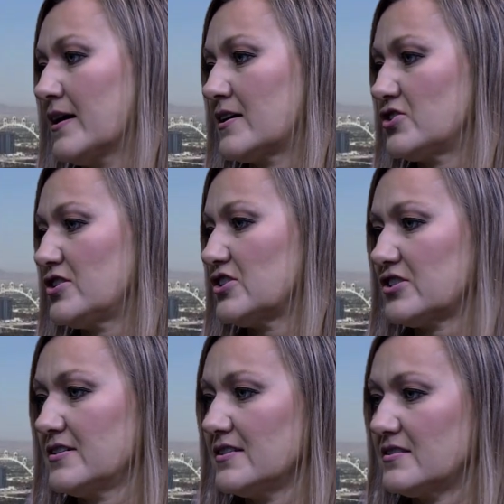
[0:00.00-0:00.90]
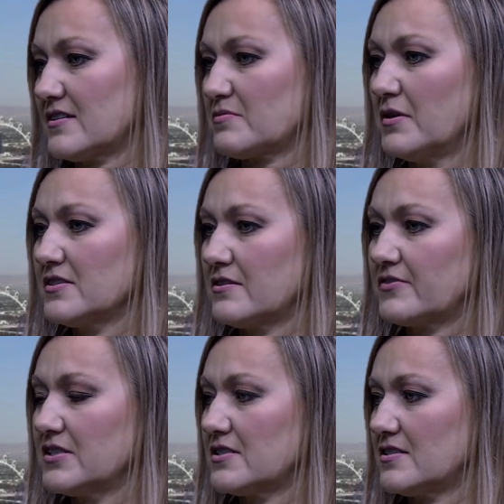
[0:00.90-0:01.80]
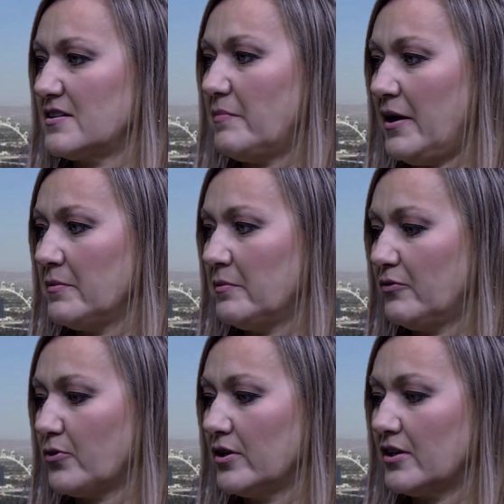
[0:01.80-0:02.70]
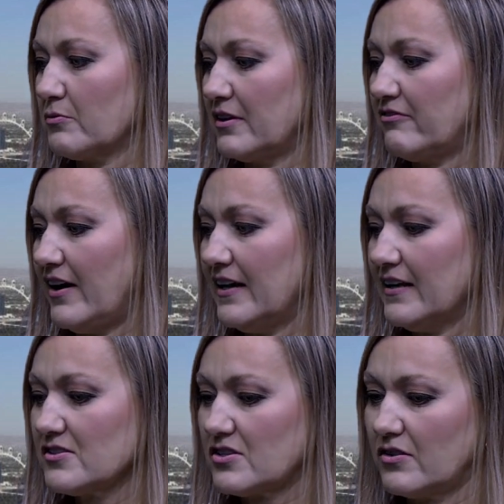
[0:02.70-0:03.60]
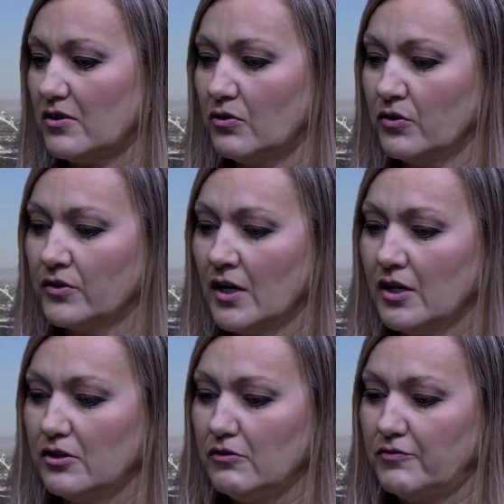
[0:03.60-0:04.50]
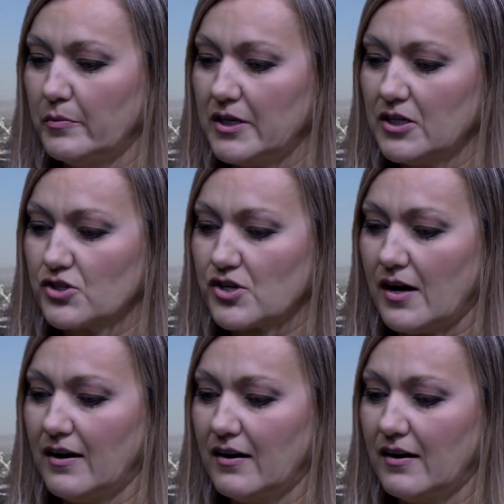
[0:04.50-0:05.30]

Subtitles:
Because you just need 6 months of consistent payment before you can refinance. So the old euphemism,